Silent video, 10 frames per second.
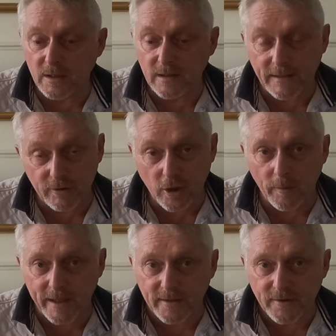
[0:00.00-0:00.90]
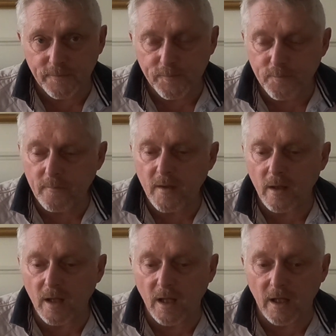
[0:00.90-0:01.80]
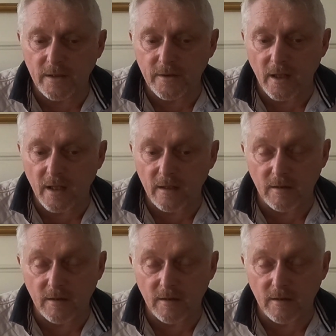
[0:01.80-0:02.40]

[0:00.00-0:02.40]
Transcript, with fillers: and leave a comment, and